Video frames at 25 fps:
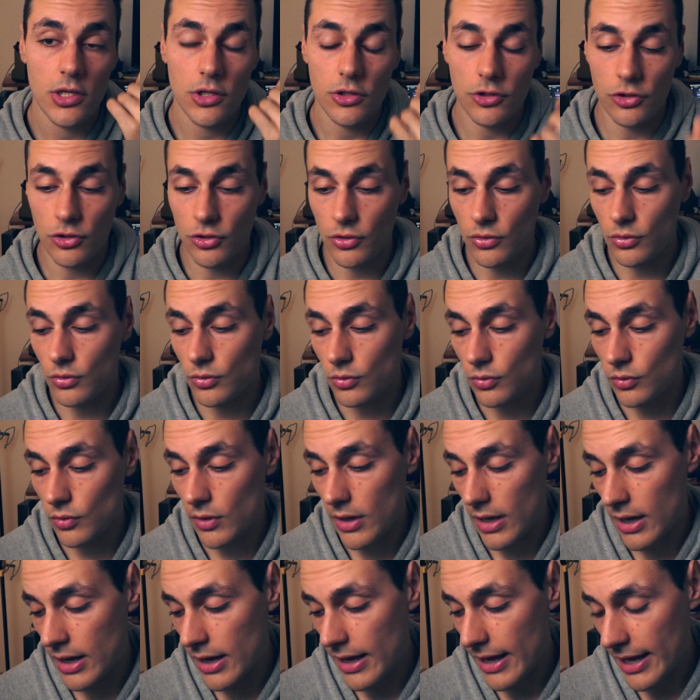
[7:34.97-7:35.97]

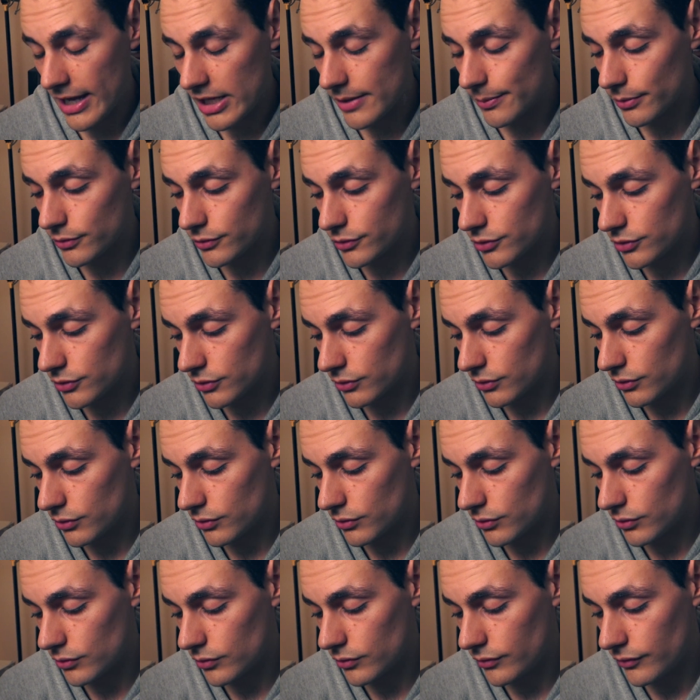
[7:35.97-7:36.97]
You are able
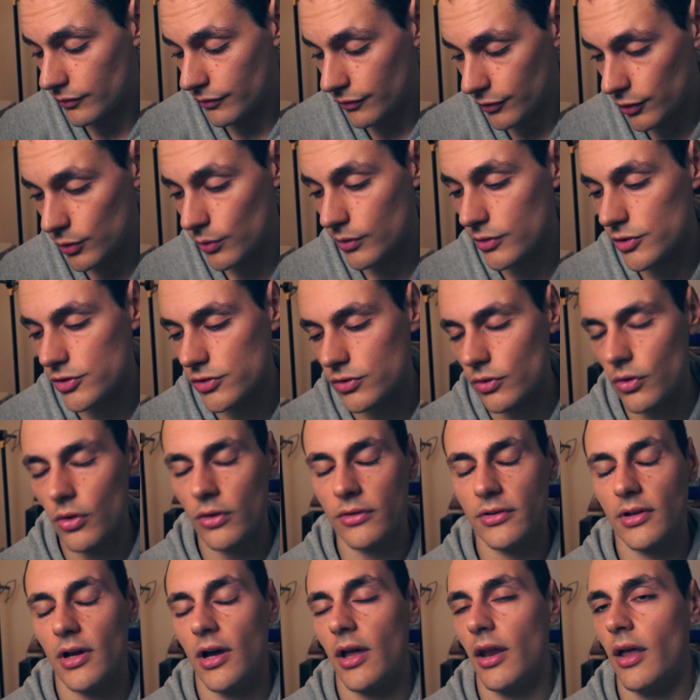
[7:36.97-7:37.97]
to view and sort your
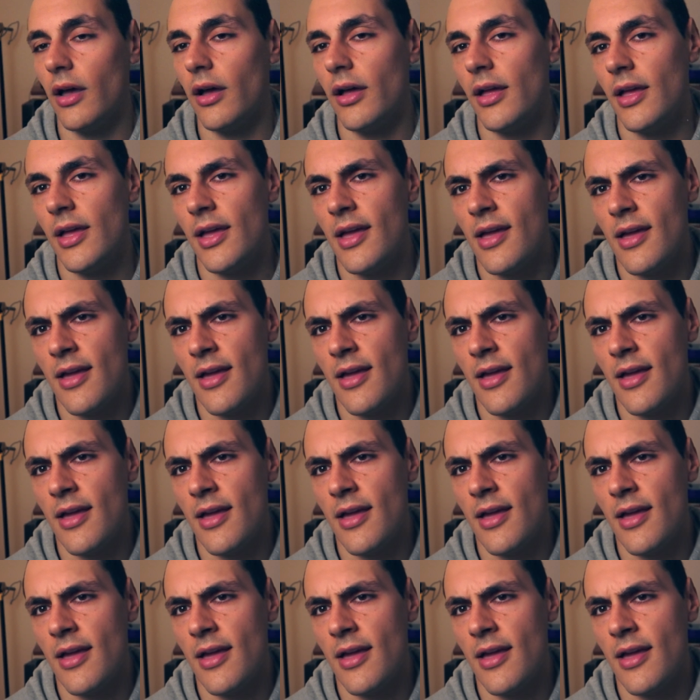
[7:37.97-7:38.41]
data